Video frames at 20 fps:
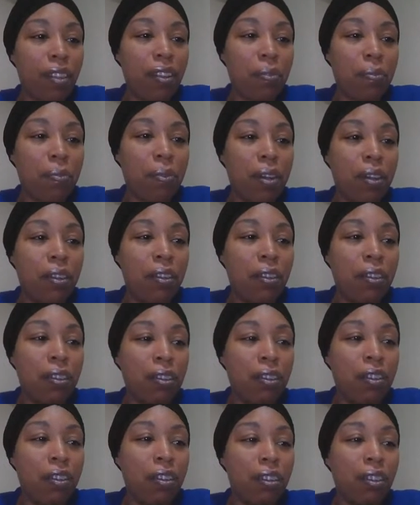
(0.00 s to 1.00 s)
and want to
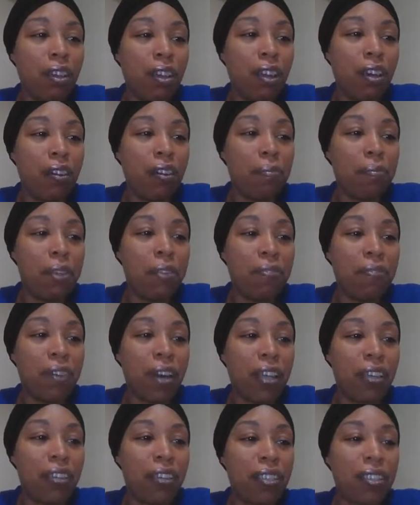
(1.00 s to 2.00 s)
help me
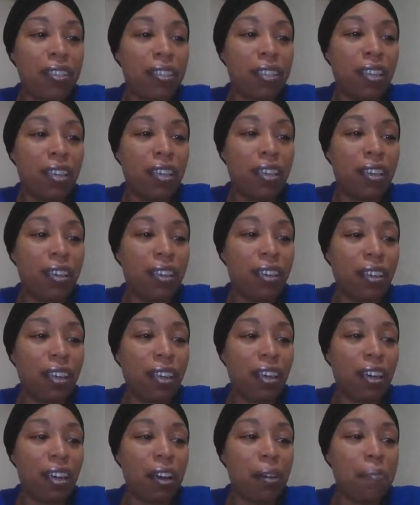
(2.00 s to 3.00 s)
fight this thing
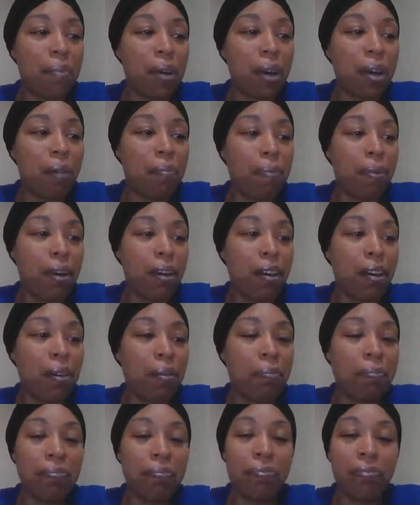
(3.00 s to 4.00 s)
and come up,
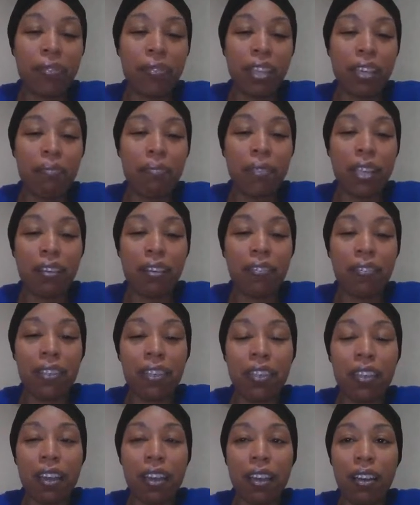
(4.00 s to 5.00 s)
I'm
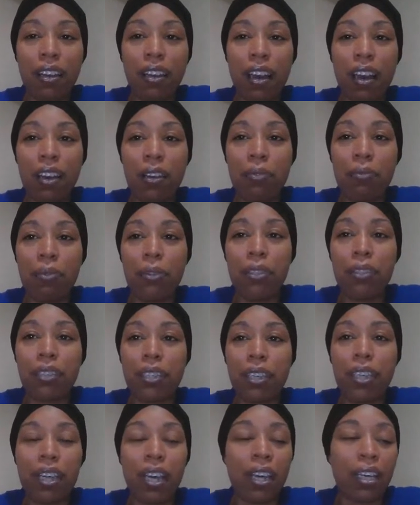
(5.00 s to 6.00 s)
definitely got a lot of work,
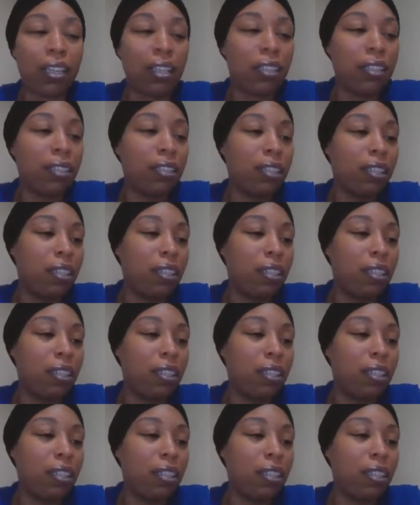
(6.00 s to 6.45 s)
and I can